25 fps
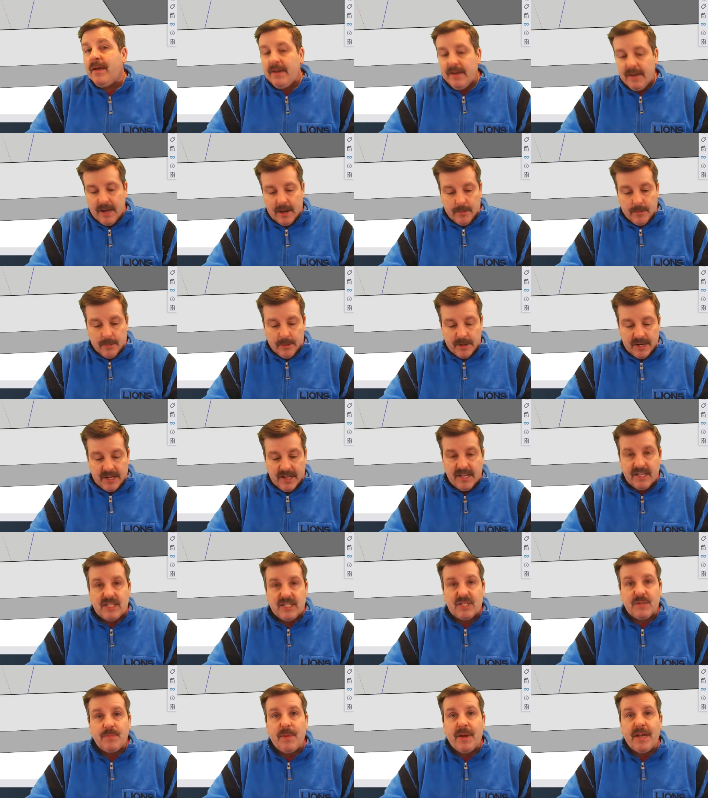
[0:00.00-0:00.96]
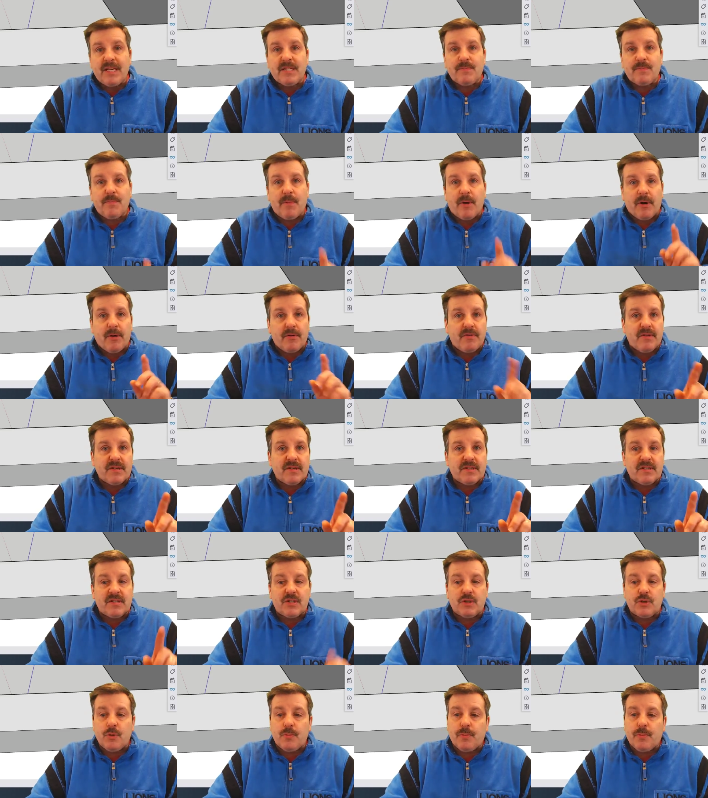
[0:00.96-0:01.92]
Now we're going to hit spacebar, and this is
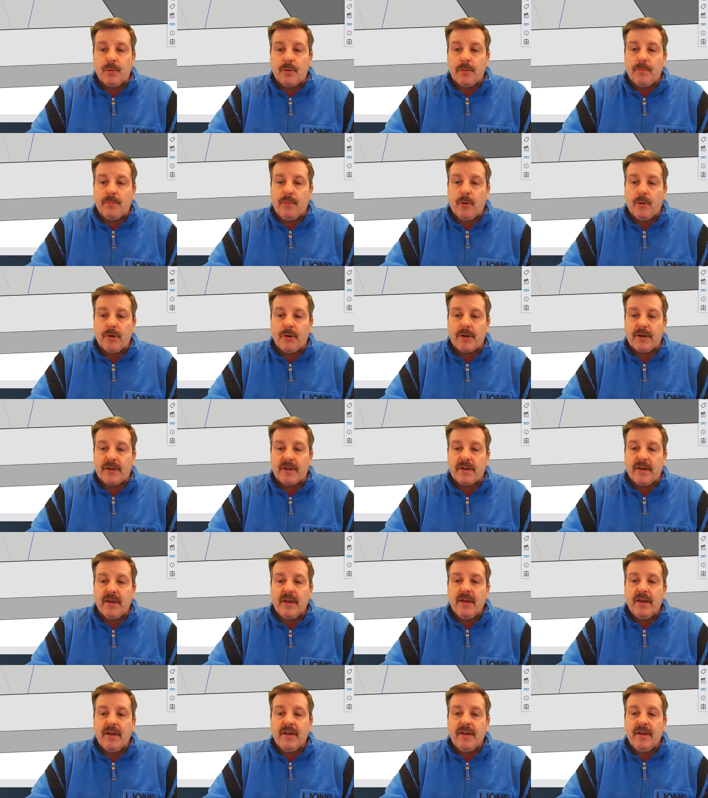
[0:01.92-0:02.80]
super important.